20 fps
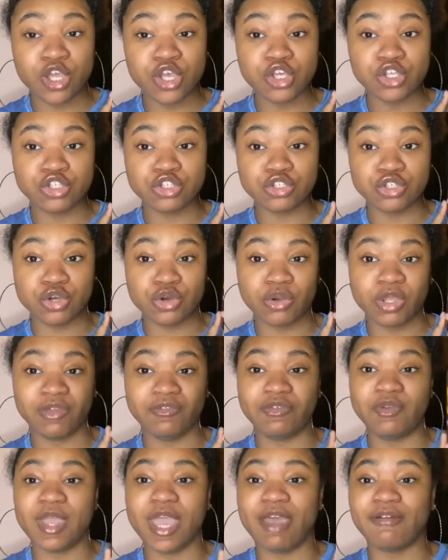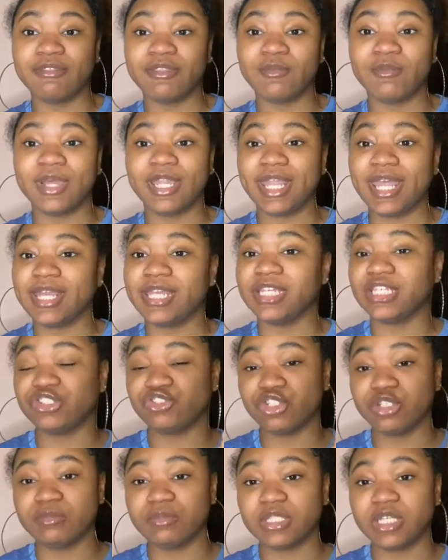So if you have the Wetline
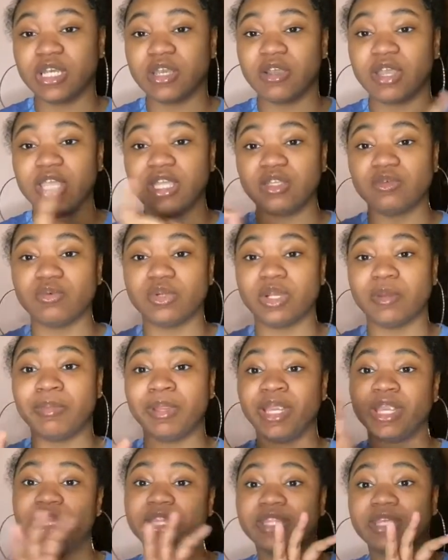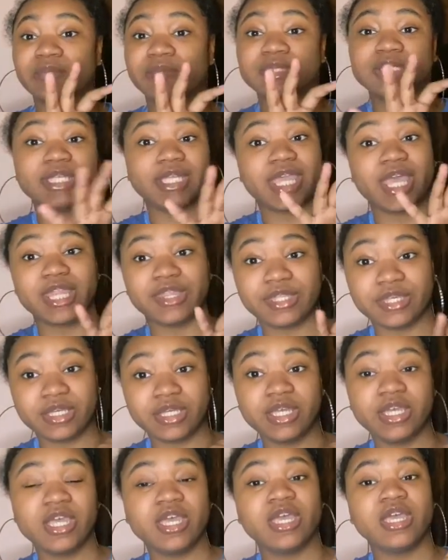Extreme gel and you want to pair them
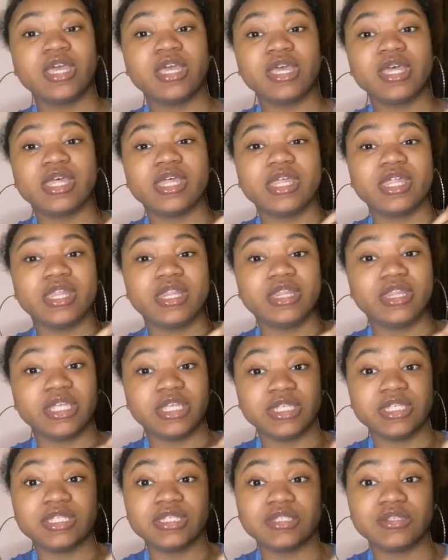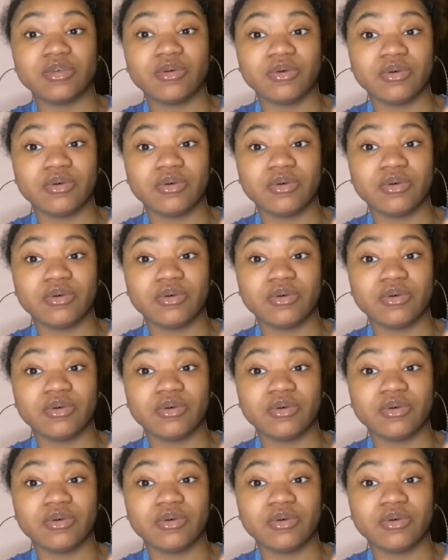together, this